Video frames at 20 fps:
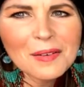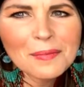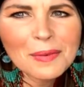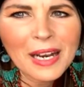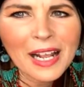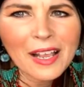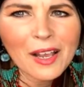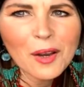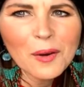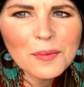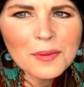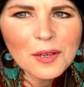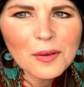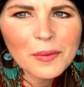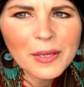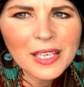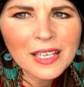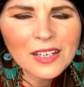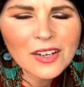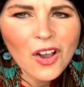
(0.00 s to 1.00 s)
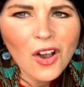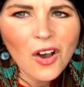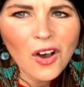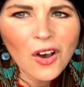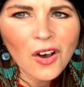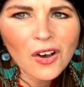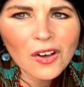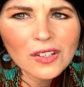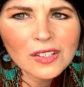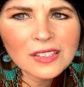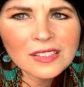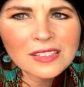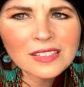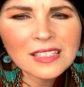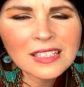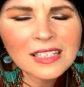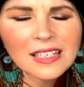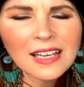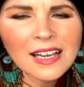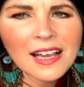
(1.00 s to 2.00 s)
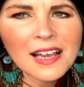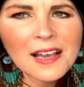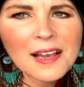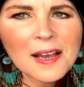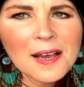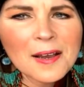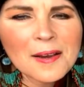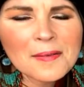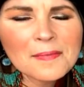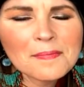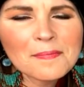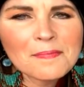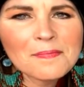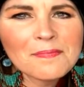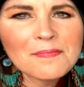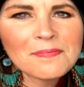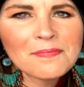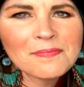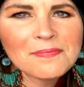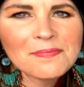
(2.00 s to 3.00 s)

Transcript: But I hope that we can all um,